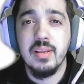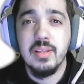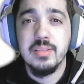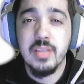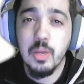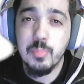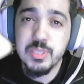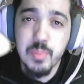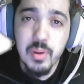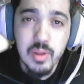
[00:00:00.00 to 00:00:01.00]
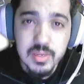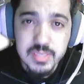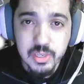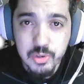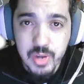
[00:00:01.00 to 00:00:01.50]
to help a small content
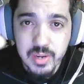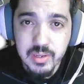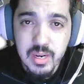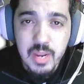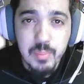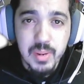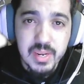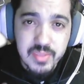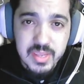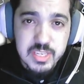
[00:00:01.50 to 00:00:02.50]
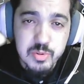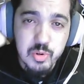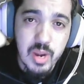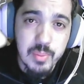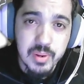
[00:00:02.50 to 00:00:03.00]
creator by hitting that
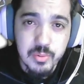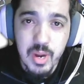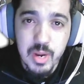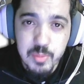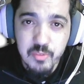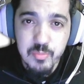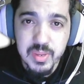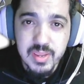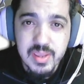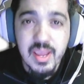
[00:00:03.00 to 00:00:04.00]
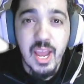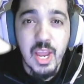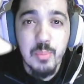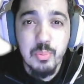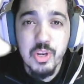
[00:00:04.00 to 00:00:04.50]
subscribe button right above me. I
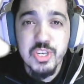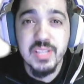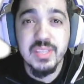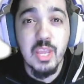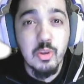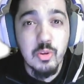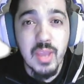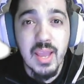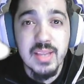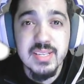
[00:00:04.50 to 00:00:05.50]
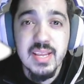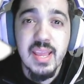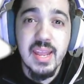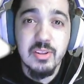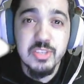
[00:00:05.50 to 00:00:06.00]
appreciate it. Thank you guys,
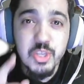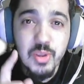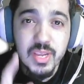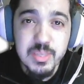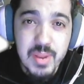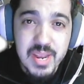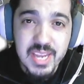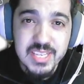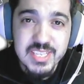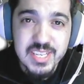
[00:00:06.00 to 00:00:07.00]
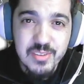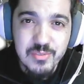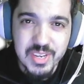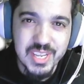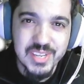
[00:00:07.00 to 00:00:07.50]
and I'll see you guys on my next
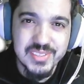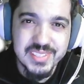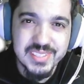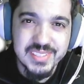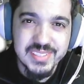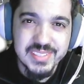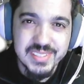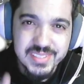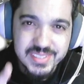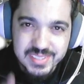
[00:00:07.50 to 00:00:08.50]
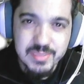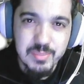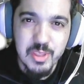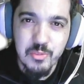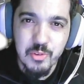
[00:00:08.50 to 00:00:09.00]
video. May
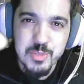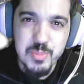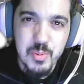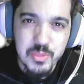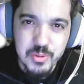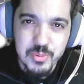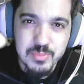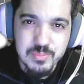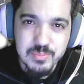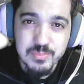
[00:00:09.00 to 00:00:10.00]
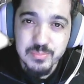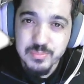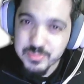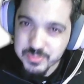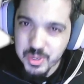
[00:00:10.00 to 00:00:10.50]
the force be with you
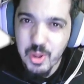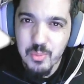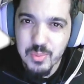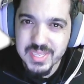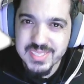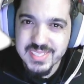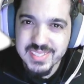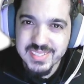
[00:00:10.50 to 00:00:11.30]
always.